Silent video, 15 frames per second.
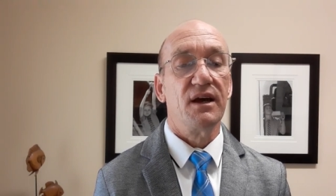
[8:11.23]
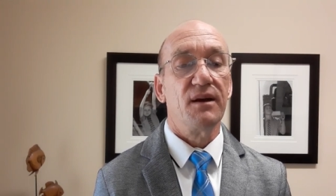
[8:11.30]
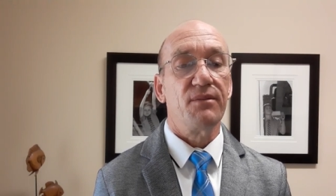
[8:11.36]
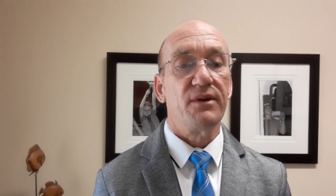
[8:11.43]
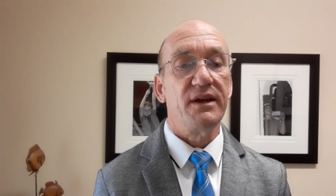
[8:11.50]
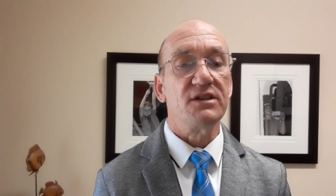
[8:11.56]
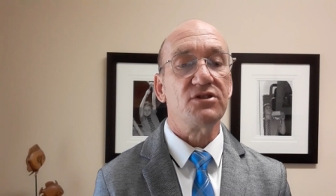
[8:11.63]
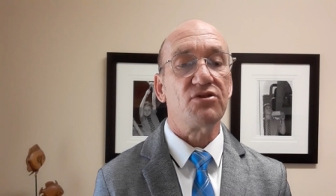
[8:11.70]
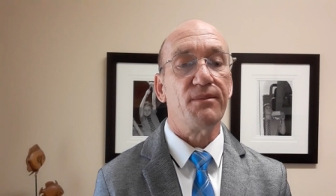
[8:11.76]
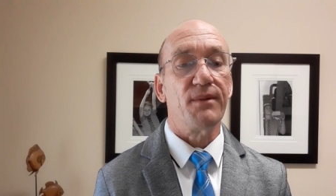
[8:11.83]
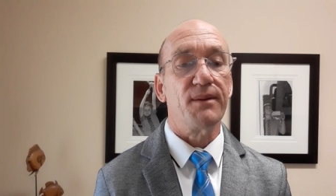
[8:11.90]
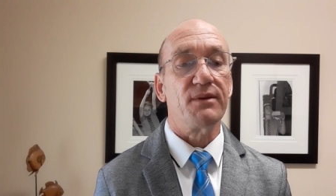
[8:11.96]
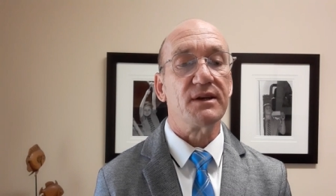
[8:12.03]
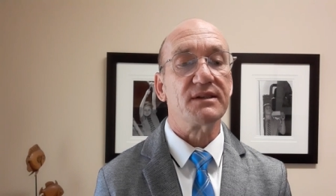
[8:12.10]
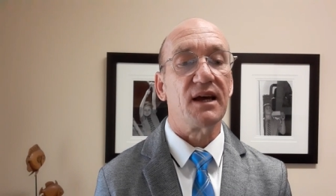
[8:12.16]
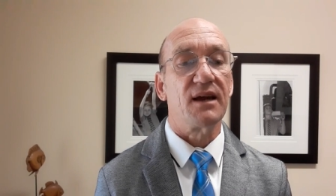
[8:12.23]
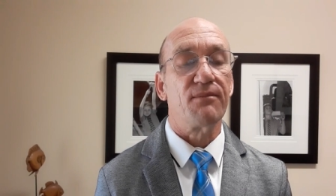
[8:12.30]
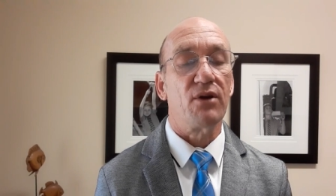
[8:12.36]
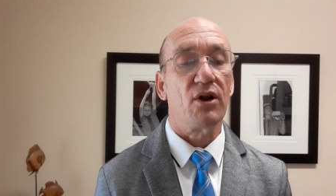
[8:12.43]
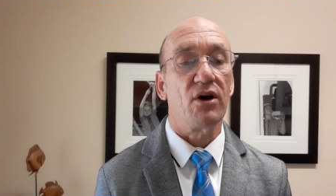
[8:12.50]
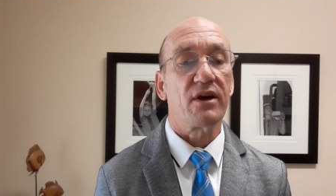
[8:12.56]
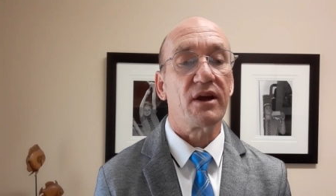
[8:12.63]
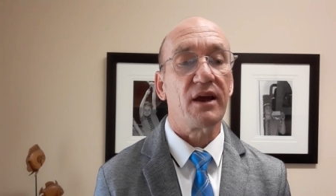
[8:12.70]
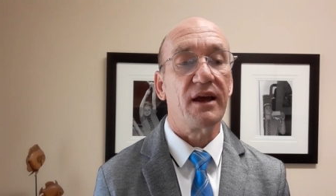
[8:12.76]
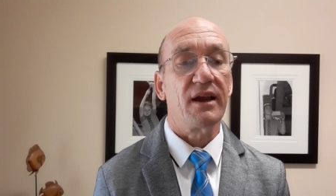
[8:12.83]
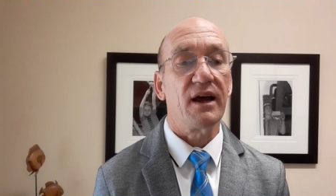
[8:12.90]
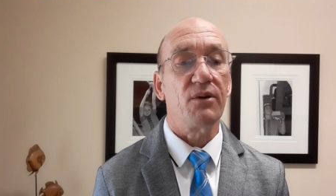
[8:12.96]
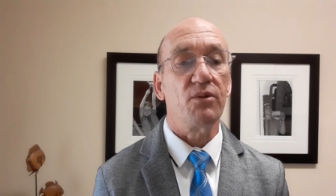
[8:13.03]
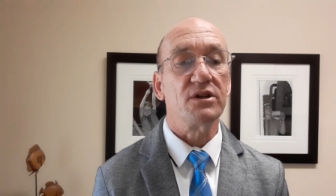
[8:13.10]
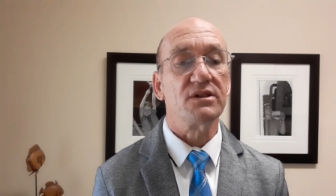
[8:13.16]
Please remember sunblock, and
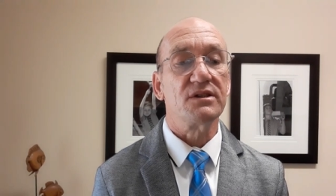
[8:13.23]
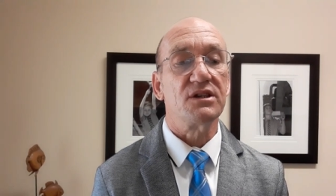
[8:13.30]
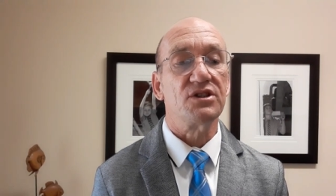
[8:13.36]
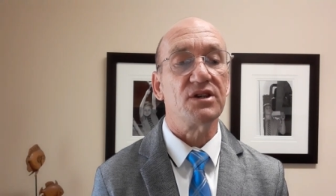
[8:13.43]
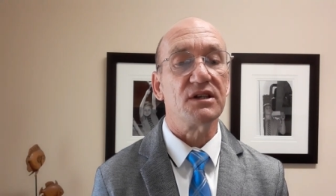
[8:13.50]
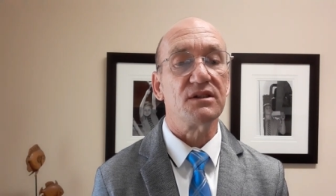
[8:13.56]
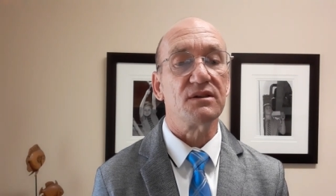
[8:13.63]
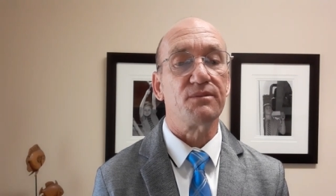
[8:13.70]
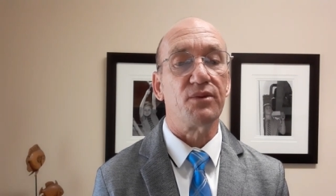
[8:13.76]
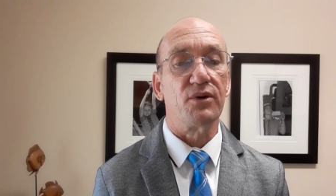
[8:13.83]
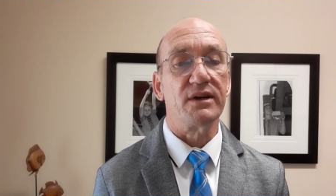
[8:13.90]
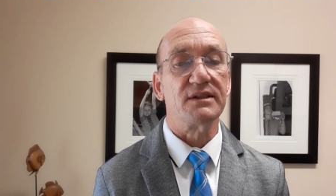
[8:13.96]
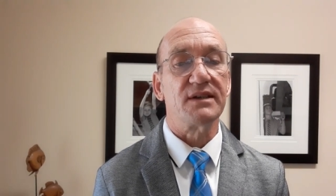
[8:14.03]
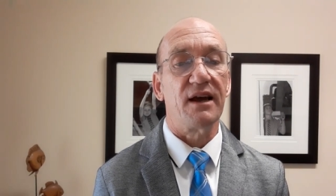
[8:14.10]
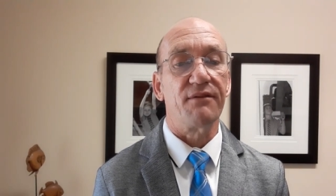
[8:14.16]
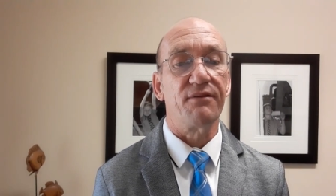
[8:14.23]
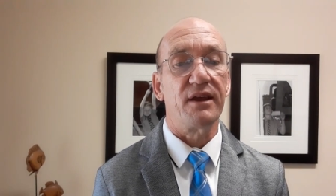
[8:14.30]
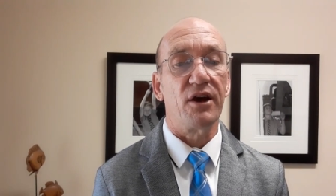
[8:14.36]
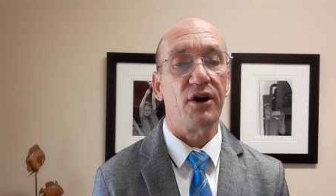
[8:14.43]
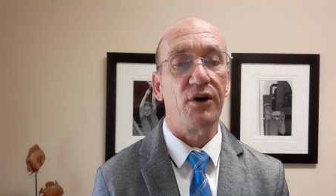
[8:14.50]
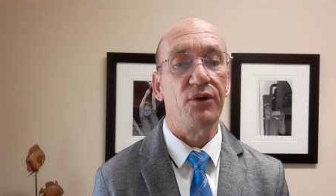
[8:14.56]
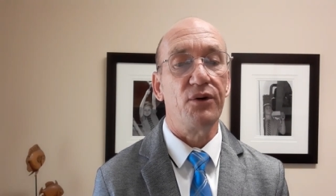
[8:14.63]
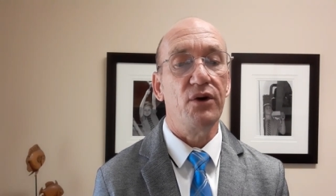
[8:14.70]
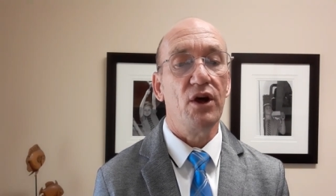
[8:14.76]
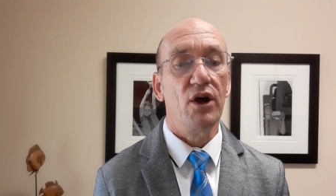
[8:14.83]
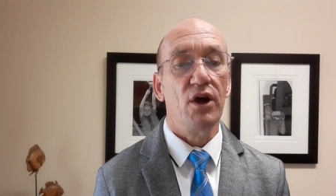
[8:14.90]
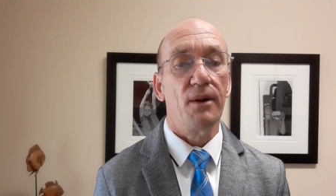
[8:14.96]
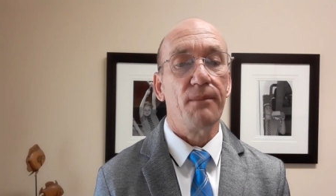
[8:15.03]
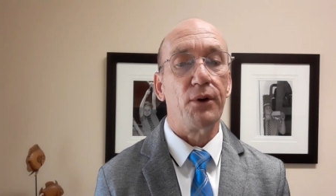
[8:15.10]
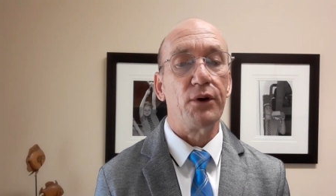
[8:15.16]
I would suggest boys have their own
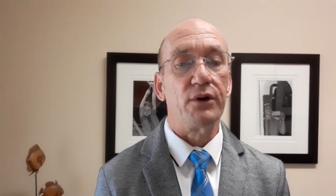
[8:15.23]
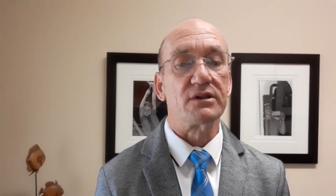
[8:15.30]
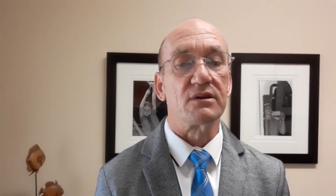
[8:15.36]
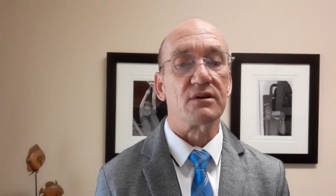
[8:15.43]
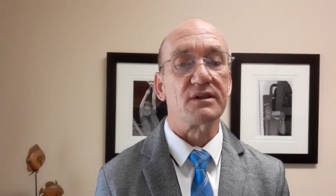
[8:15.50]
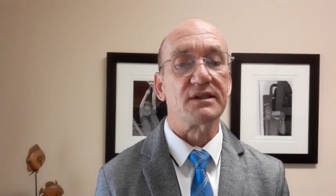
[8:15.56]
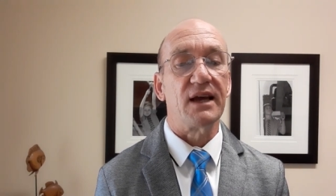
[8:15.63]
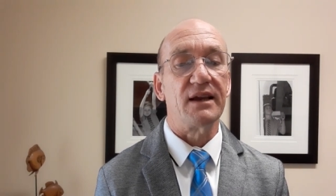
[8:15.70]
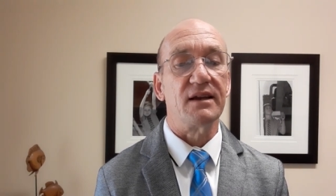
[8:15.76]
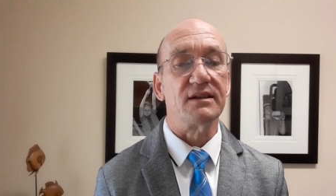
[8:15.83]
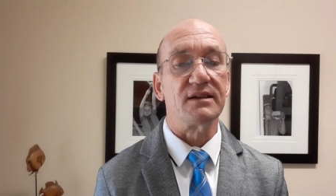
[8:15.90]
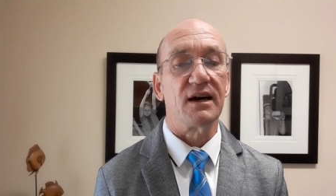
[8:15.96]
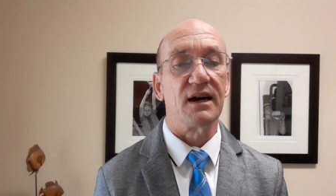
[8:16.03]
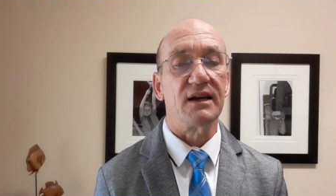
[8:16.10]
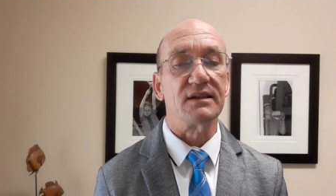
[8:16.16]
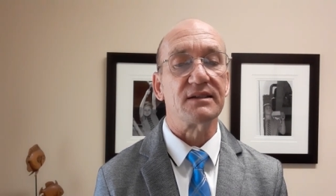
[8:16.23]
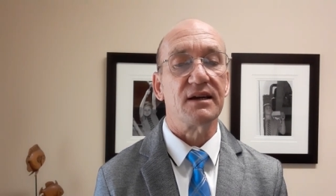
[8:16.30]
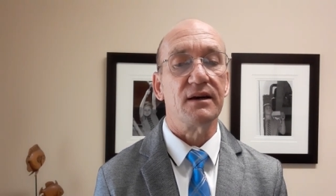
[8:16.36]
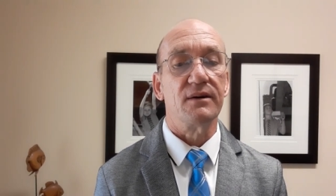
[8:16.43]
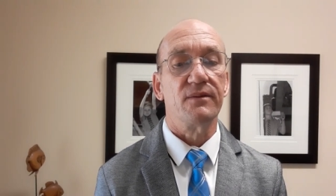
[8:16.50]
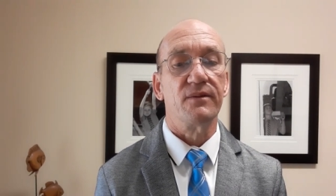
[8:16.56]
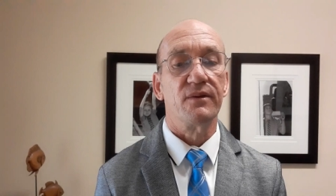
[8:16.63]
personal sanitizer.